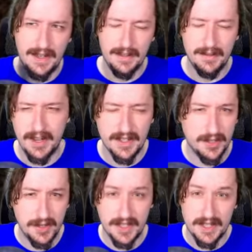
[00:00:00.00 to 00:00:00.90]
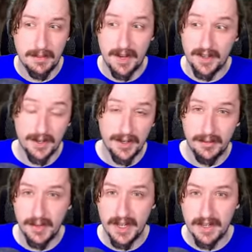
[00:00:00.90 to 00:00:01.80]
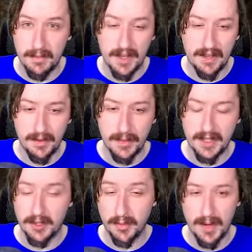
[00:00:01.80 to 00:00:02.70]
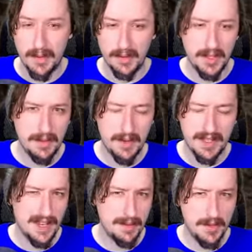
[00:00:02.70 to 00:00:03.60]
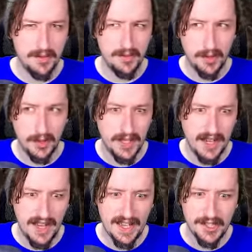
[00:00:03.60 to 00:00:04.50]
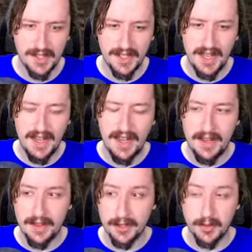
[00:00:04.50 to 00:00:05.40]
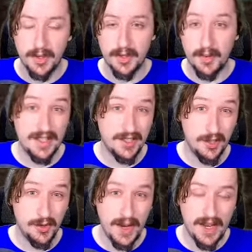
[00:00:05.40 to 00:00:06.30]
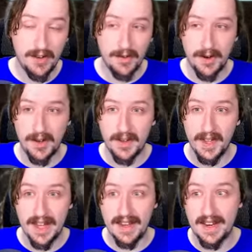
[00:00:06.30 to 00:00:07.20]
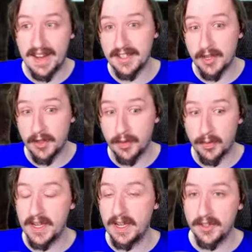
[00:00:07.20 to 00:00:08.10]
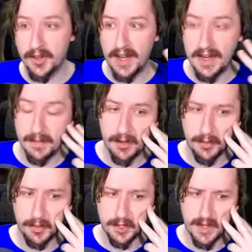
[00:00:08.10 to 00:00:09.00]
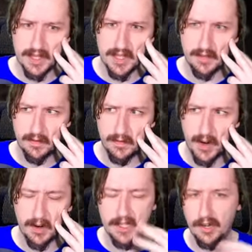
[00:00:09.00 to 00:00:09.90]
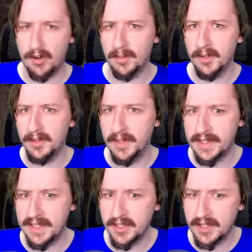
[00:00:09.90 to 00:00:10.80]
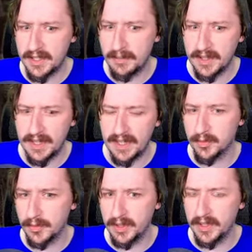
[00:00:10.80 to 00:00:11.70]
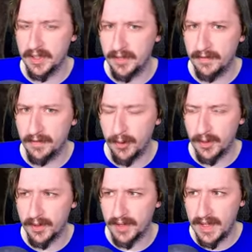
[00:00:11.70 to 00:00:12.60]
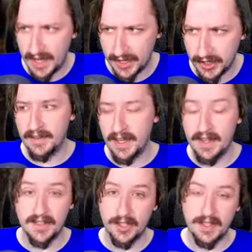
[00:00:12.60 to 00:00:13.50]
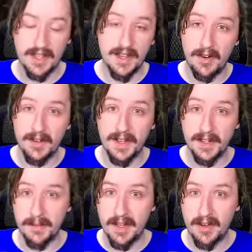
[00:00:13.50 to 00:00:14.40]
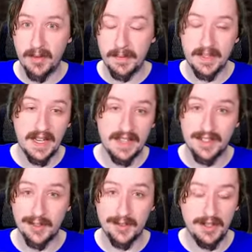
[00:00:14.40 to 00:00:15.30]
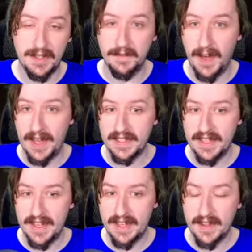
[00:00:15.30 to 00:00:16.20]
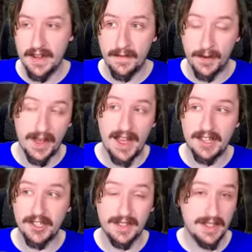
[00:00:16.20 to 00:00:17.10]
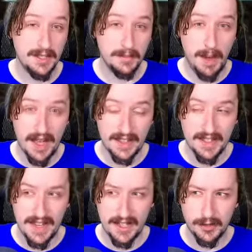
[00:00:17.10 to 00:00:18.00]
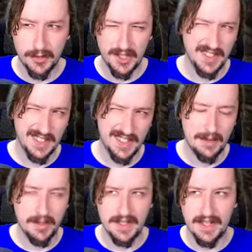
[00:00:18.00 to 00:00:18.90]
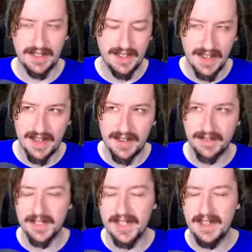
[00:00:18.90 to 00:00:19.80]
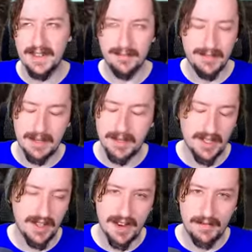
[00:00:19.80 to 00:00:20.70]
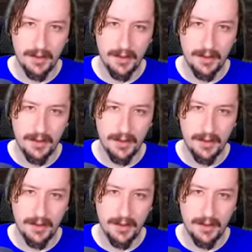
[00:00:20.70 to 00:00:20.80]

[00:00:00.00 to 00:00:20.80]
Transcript: not as good as some other one-handed melee weapons that you might be able to get by the time you could get a hatchet. This one weighs 2 weight overall, and it has 300 item health, which makes it very durable. That's actually something that is really good for the hatchet. It, just like all the other melee weapons, has its own unique VATS attack. For the hatchet, this is backslash, which is the same as like the knives, same as a lot of the